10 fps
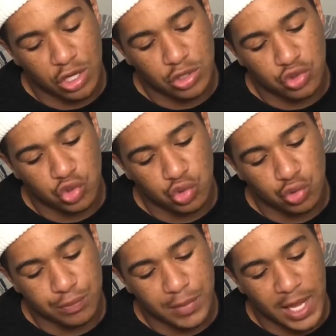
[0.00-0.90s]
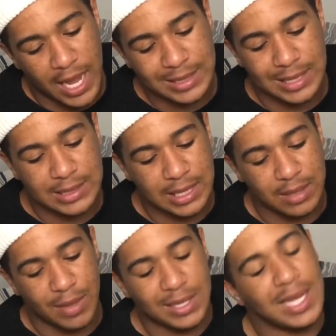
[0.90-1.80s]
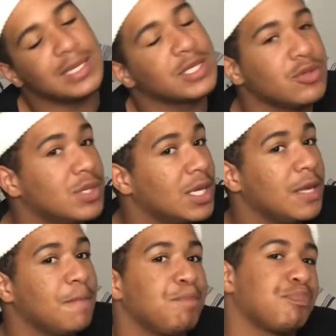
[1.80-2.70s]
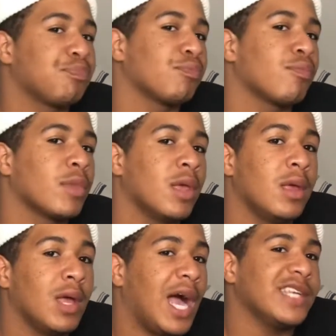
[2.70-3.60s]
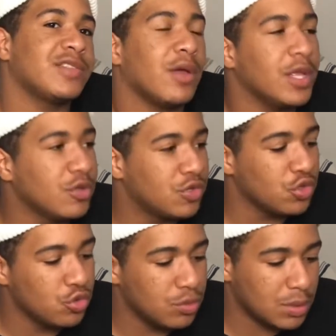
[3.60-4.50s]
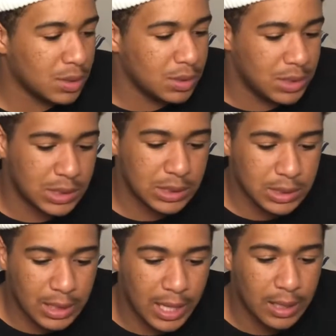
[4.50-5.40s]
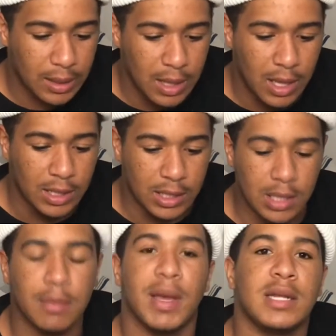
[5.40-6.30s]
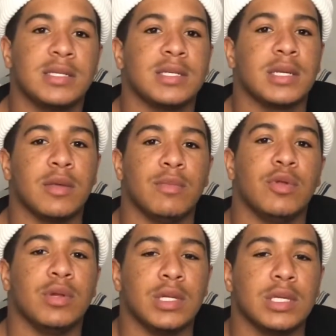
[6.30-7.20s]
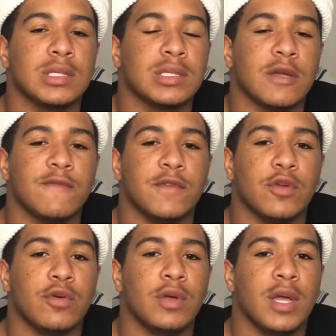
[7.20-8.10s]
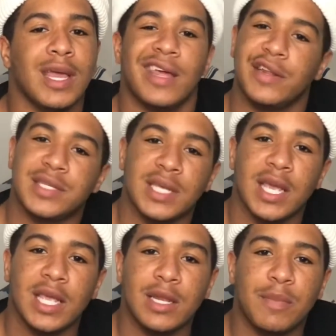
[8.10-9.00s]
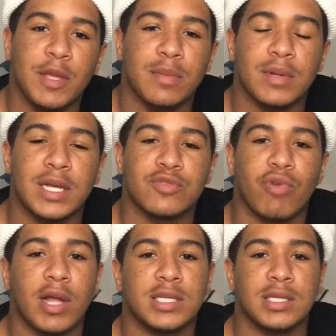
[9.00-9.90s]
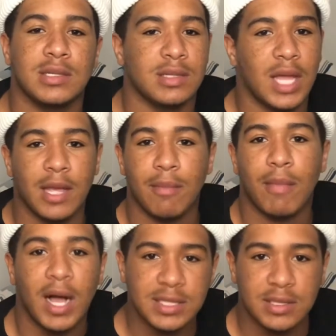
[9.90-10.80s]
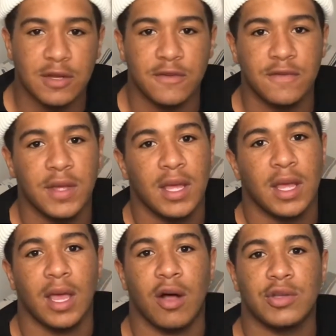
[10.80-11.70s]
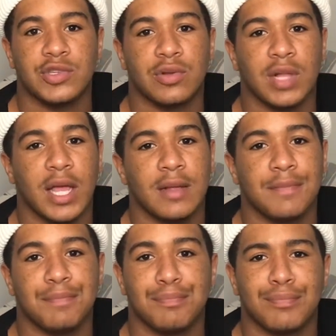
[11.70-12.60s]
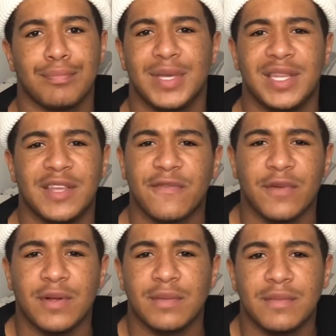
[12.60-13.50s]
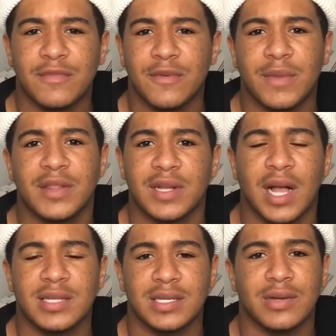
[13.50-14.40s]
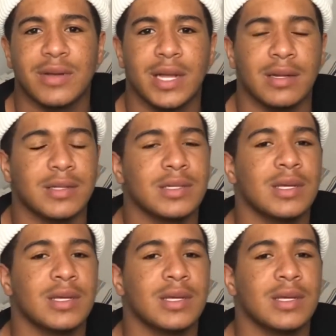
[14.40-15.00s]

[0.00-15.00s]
YouTube? As I said in my last Q&A, I started YouTube just to like give back to the community and stuff, you know, entertain the people that's watching like my stuff and also like be different from other content creators.